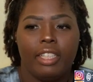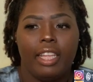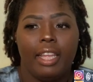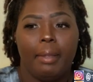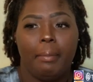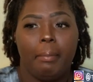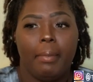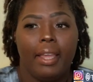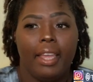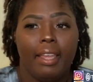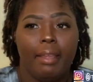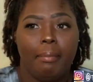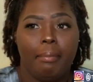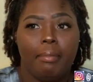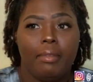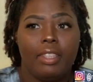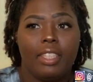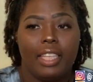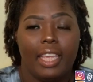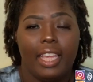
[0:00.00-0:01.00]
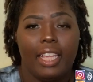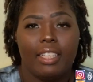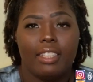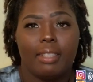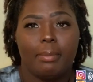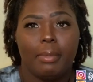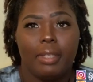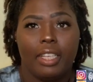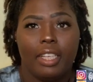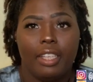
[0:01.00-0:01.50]
It may take
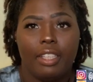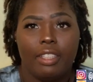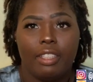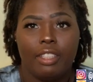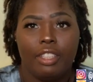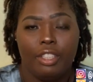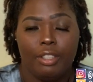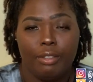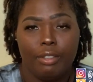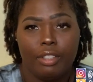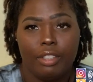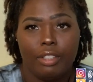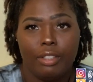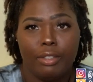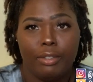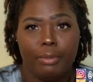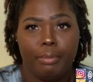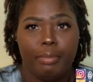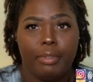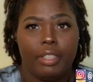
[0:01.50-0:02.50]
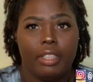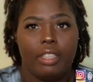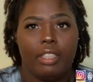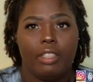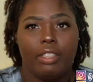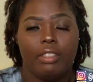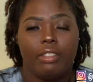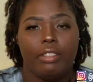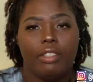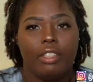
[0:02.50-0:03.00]
some getting used to,
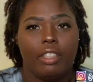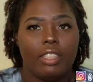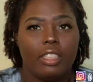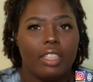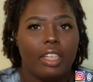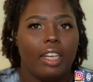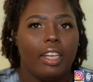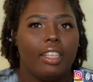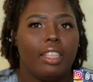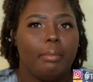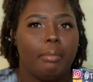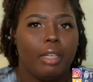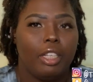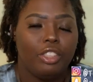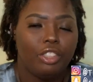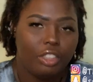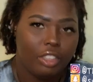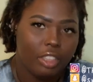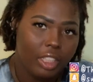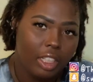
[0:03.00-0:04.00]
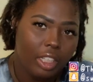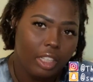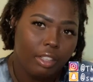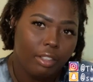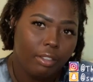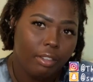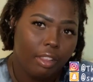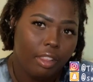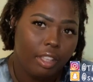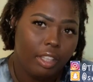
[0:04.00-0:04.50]
but you're talking about your
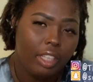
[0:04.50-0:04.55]
health,